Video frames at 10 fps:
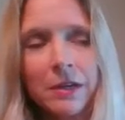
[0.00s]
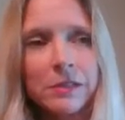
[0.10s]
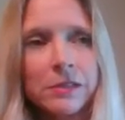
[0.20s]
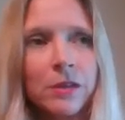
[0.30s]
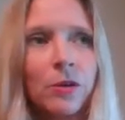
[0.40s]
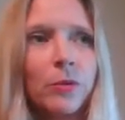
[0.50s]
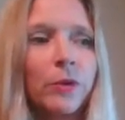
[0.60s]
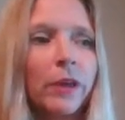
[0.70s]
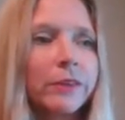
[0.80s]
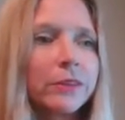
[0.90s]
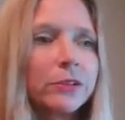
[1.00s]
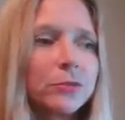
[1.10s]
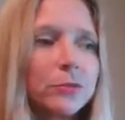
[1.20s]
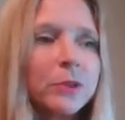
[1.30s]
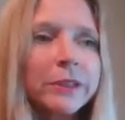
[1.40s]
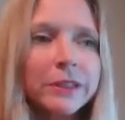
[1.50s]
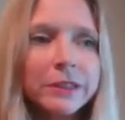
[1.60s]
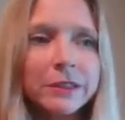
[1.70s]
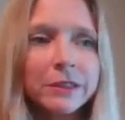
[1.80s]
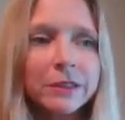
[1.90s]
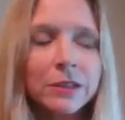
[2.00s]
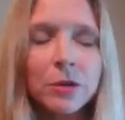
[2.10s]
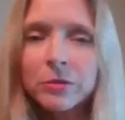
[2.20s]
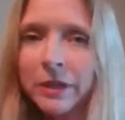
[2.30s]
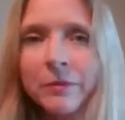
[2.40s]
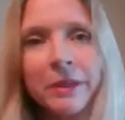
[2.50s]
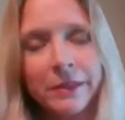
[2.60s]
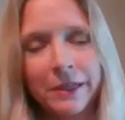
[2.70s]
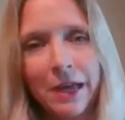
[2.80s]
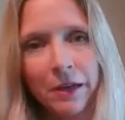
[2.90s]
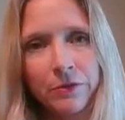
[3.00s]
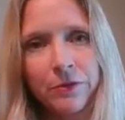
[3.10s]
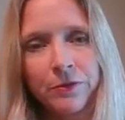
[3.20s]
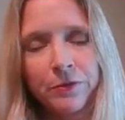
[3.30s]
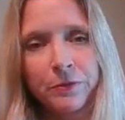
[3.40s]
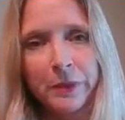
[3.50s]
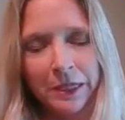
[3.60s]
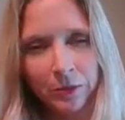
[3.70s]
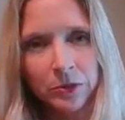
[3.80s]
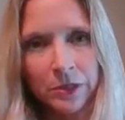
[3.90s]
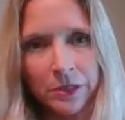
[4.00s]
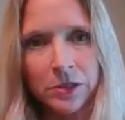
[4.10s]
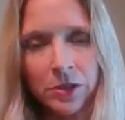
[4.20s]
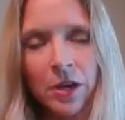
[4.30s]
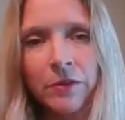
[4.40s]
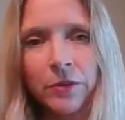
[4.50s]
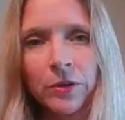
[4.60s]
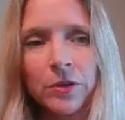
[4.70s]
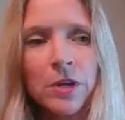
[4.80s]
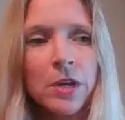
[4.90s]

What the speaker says: So there's really no limit that I've been able to discover